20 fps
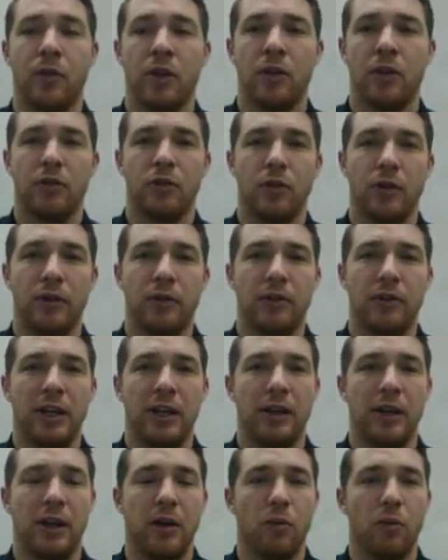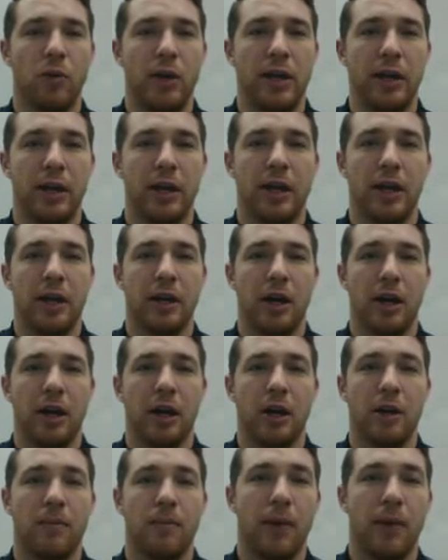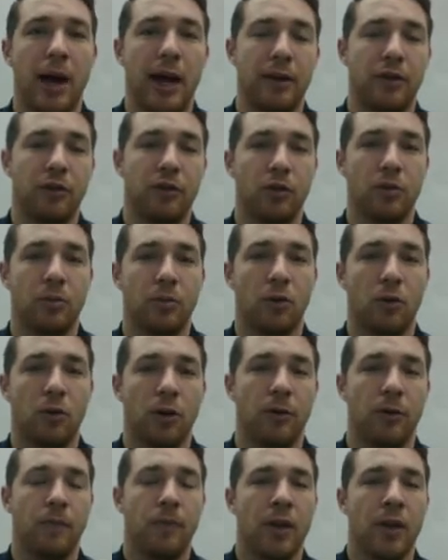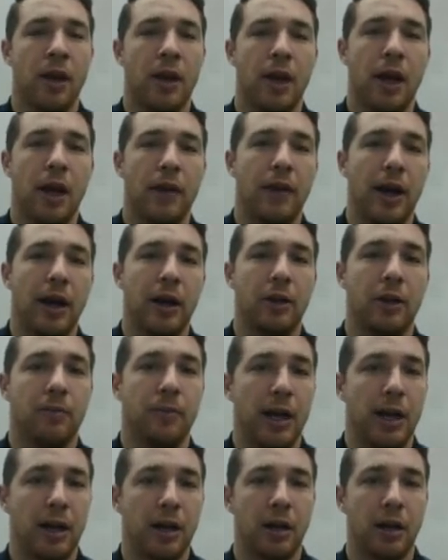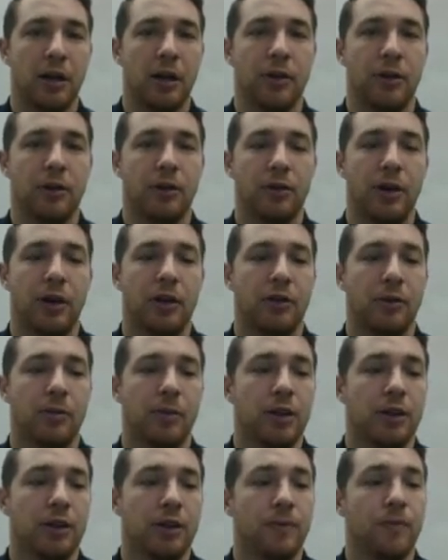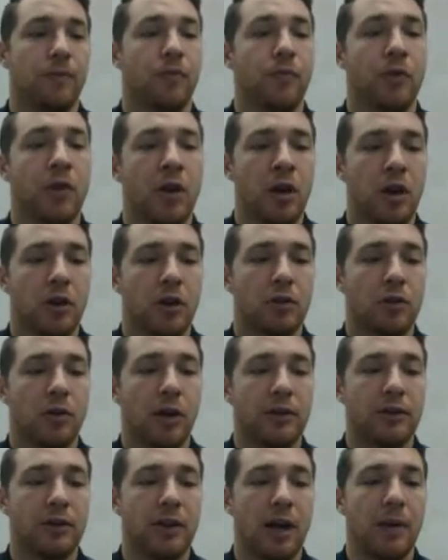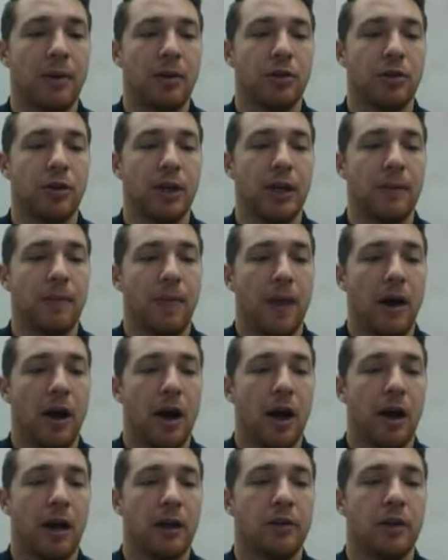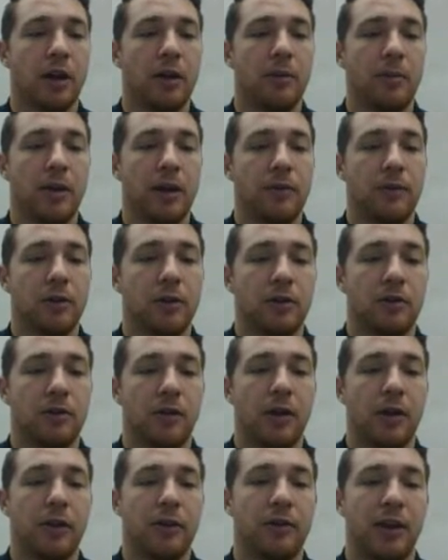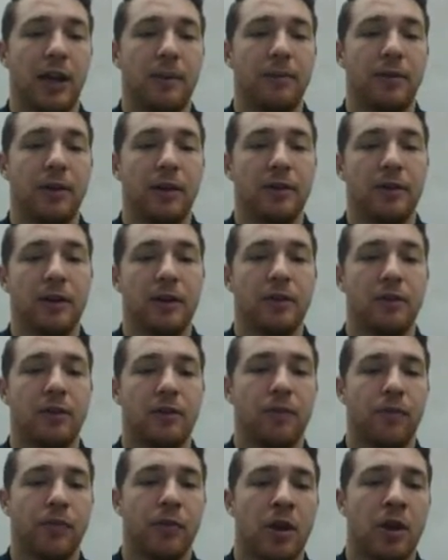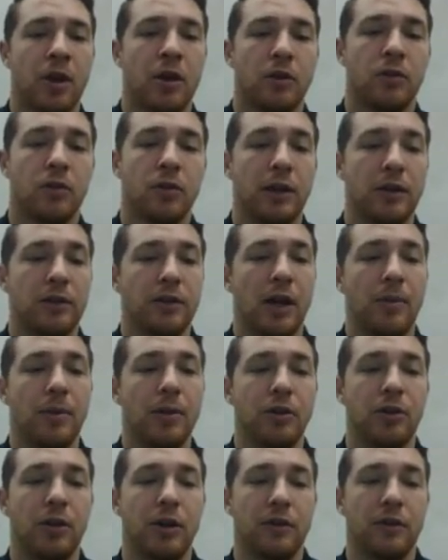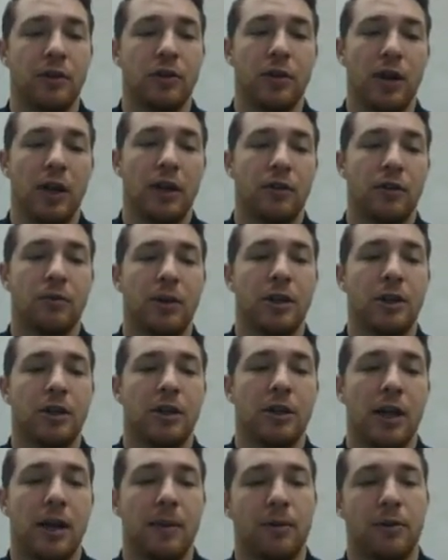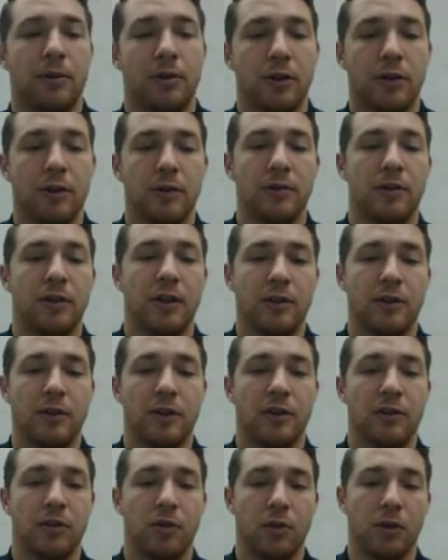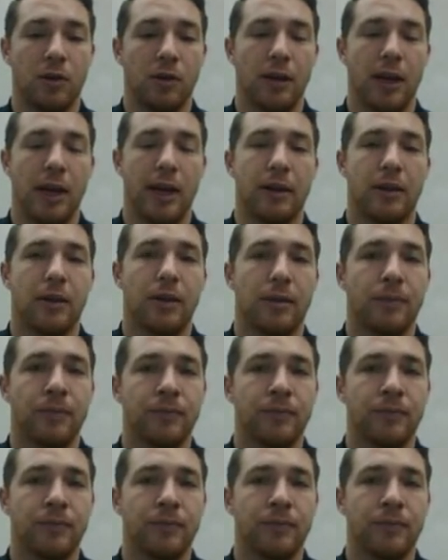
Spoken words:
So we've seen that we can combine two or more, and that could make another transformation. So isometry is going to mean, first of all, the same distance. So an isometry is a transformation that preserves distance or length.